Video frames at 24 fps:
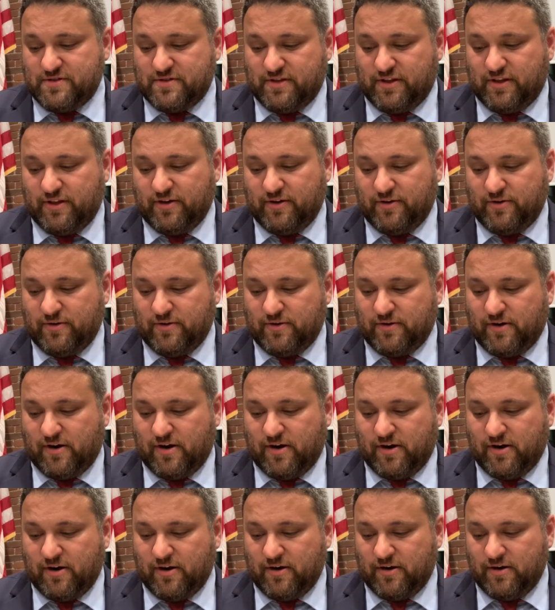there
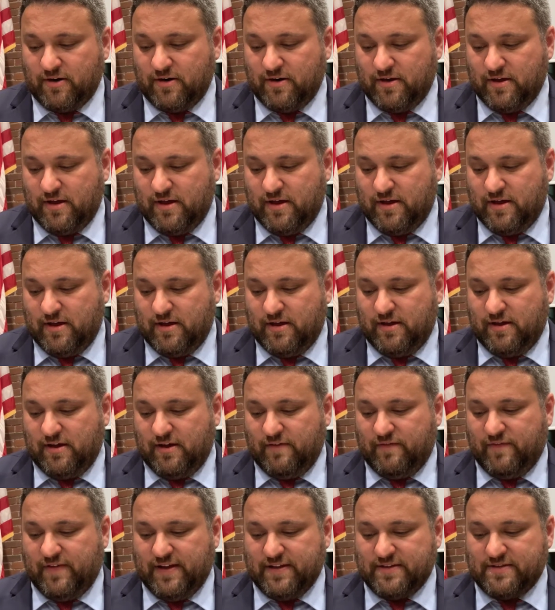are
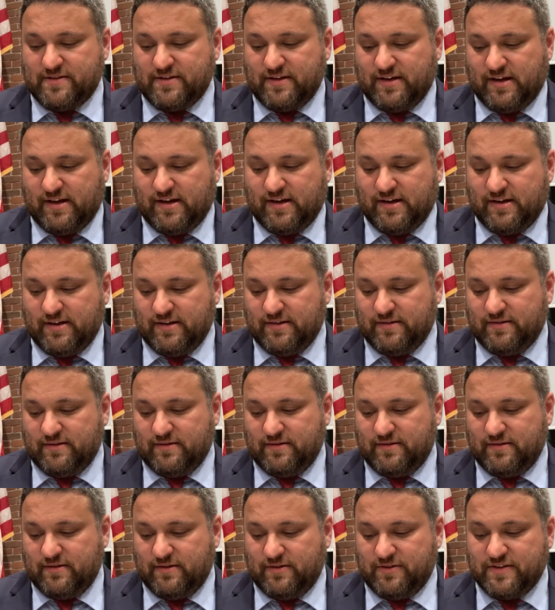events on
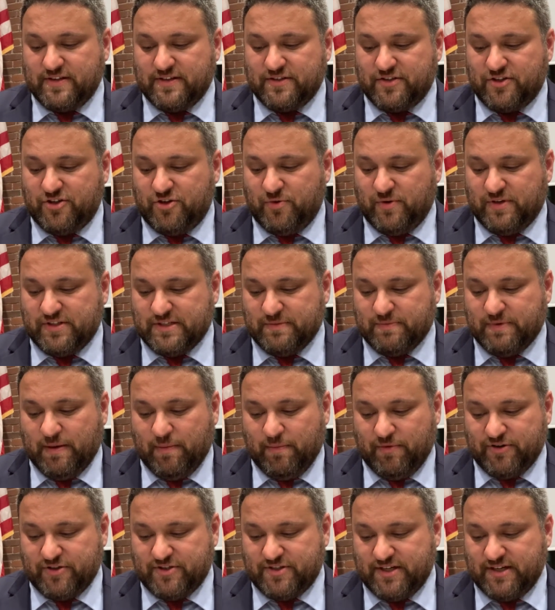things to do on
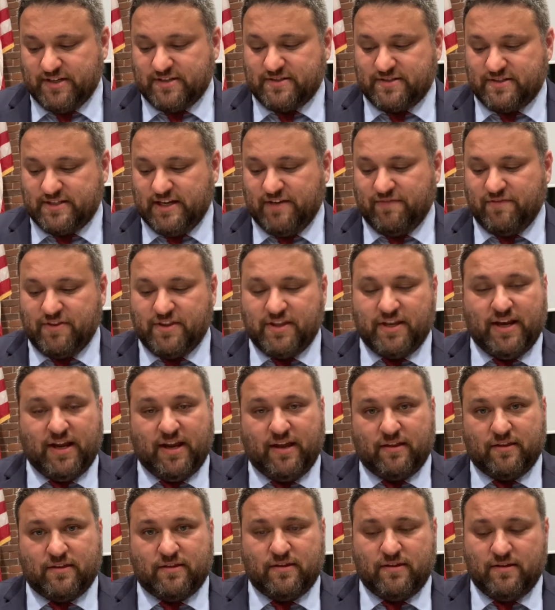September 6th, 7th, and
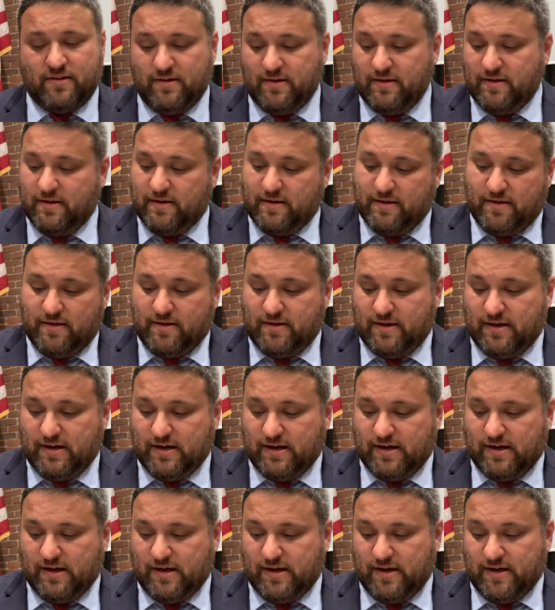8th.
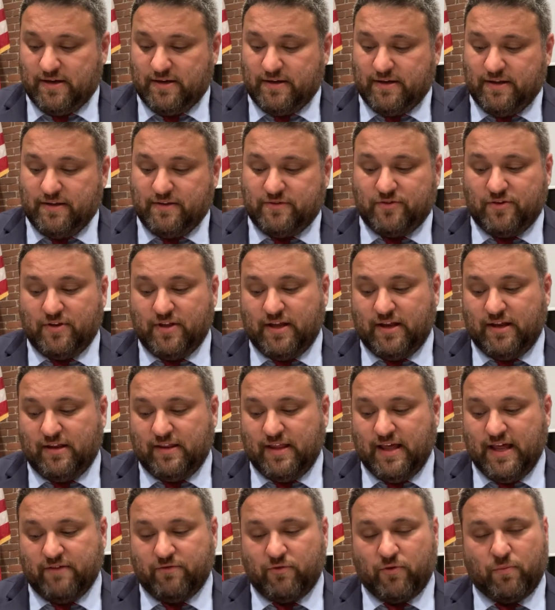And so they
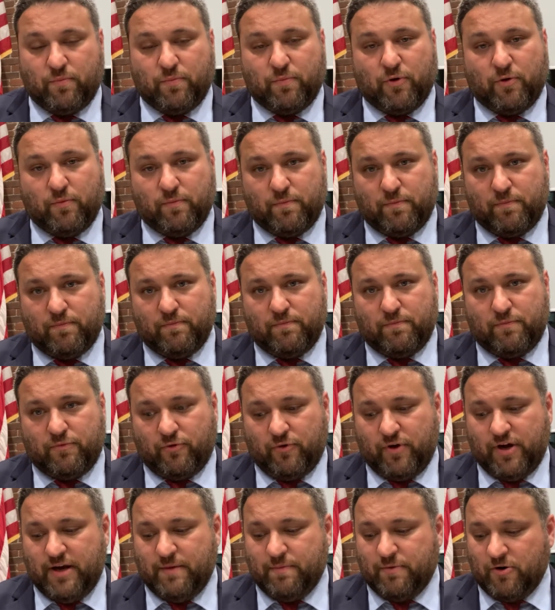have a
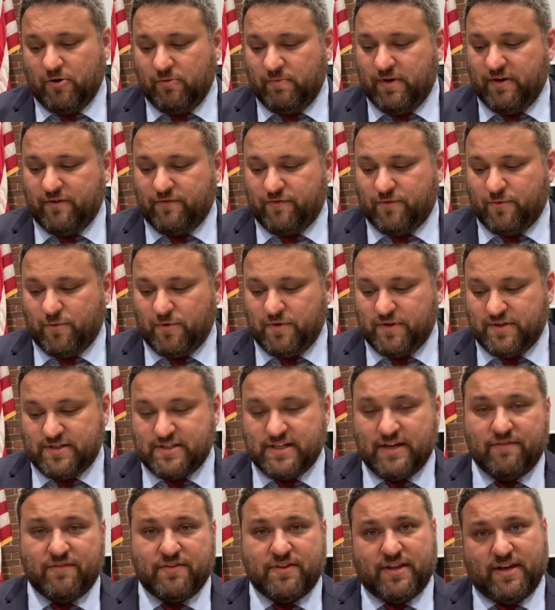parade permit for the
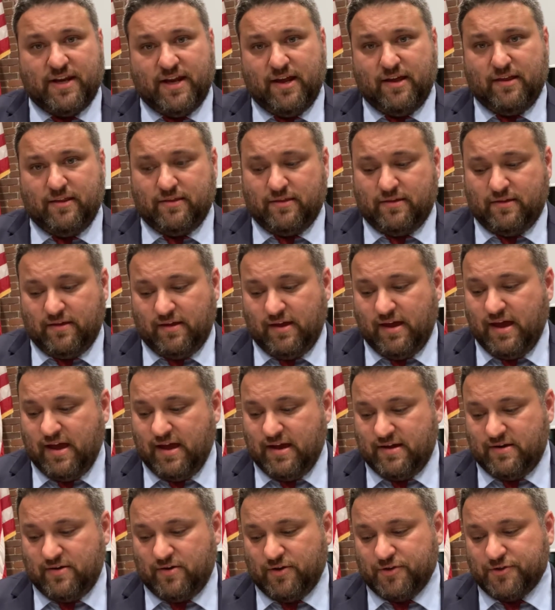7th and 8th,
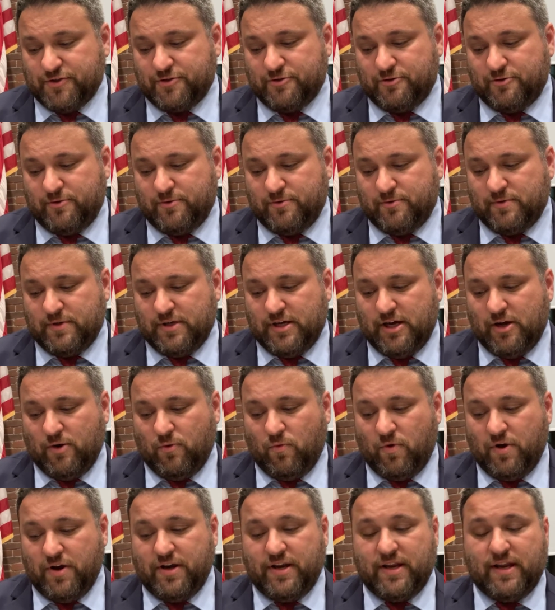and also a
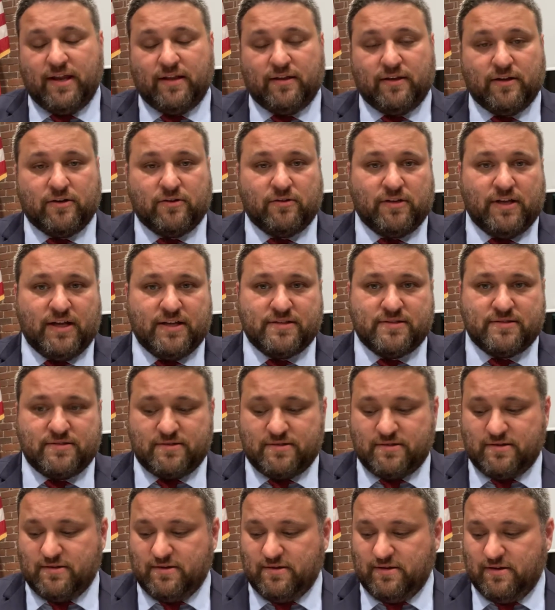one-day liquor
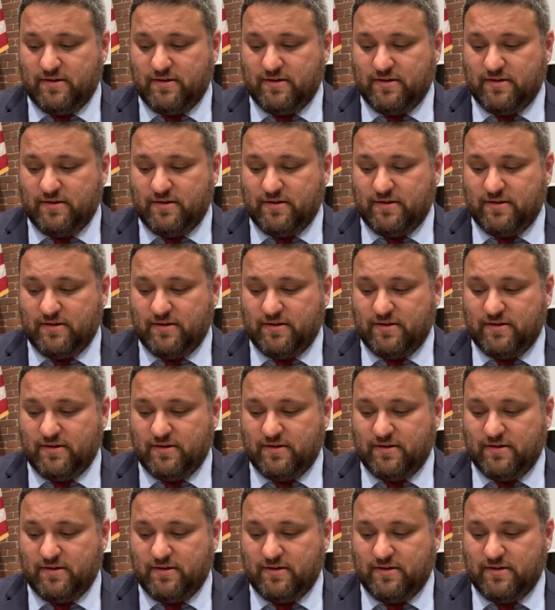license